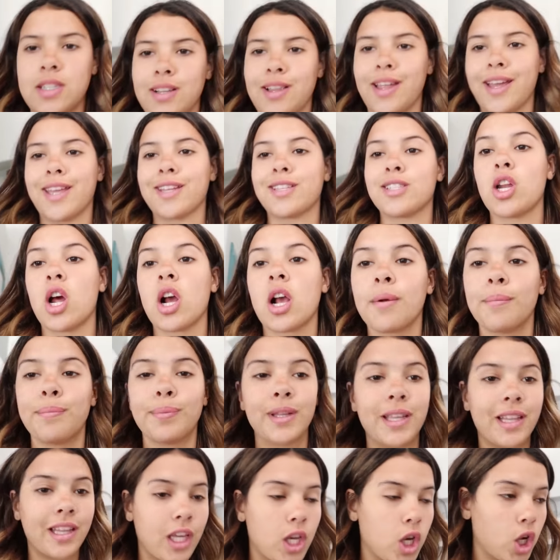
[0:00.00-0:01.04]
still like it's not
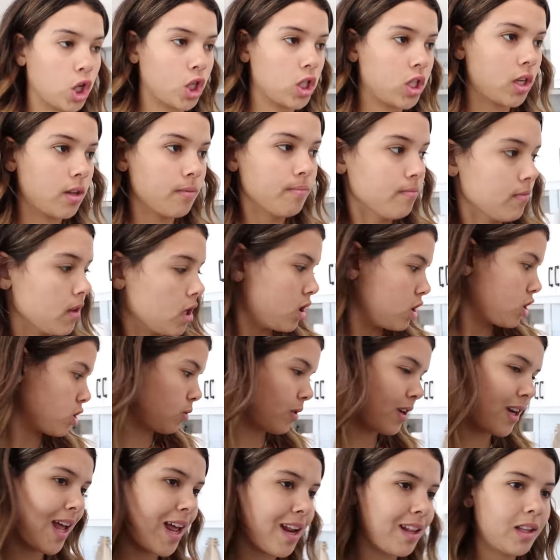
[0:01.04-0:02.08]
completely cooked.
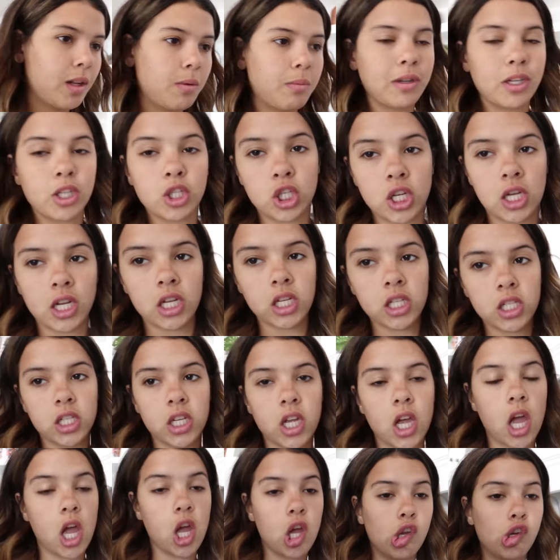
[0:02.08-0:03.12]
So we're gonna add a little bit of
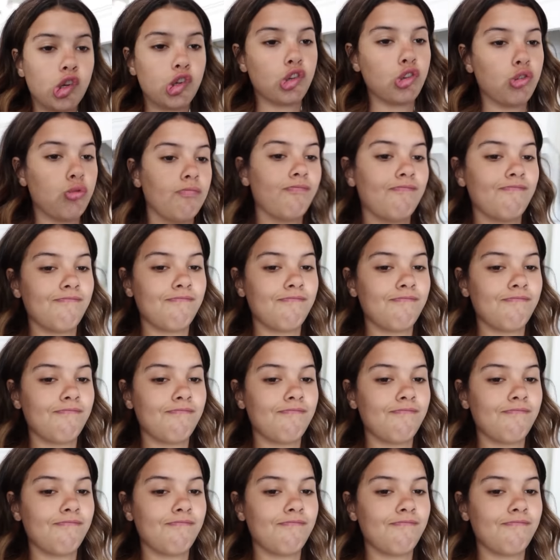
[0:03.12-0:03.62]
cheese to